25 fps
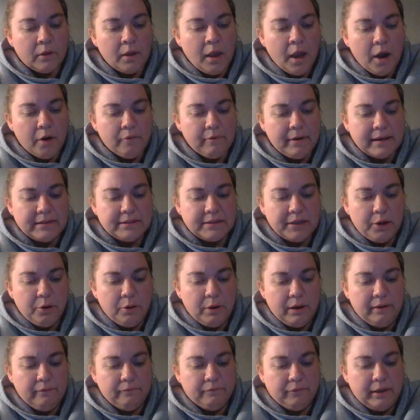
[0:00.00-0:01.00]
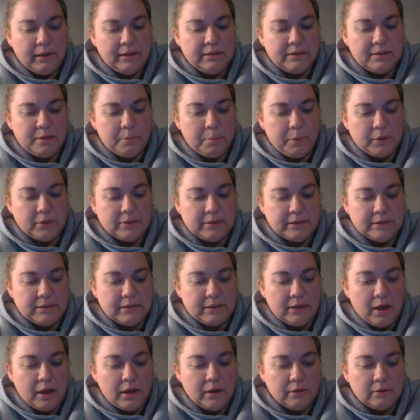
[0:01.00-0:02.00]
A rescuer inflates the person's
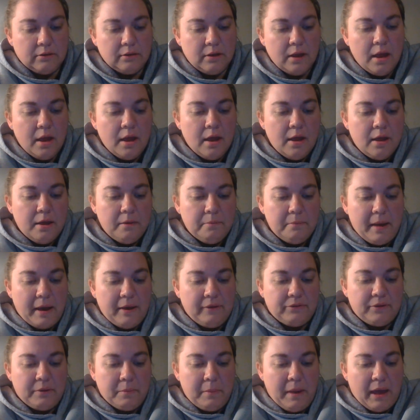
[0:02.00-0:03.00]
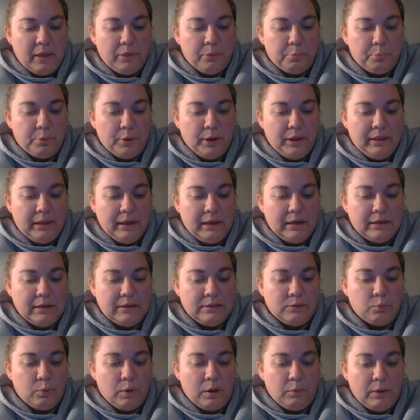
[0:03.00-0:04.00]
lung. Mouth-to-mouth breathing
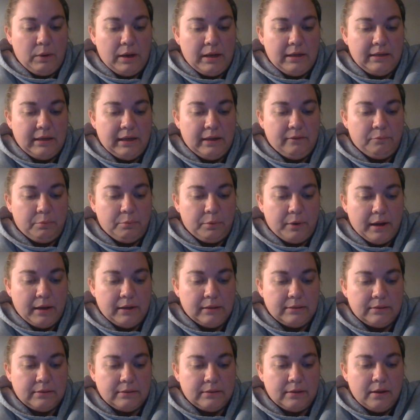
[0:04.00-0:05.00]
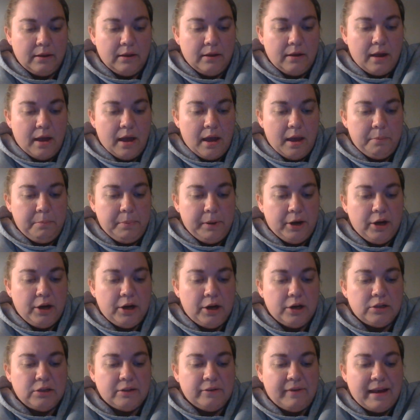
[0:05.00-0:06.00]
is one way to give breaths. A
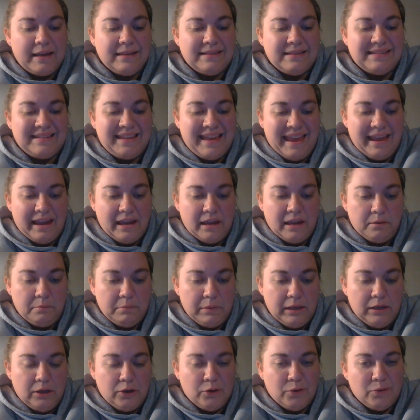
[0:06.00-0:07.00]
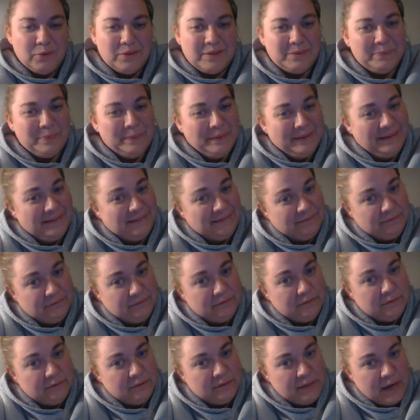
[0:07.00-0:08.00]
barrier device can be used, but
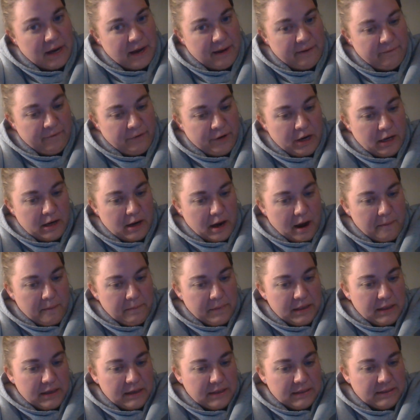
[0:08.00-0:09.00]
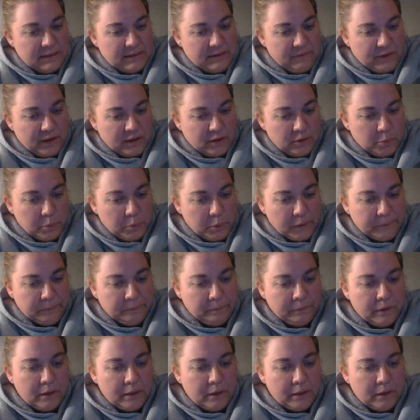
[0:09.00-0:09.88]
not very common that it's available.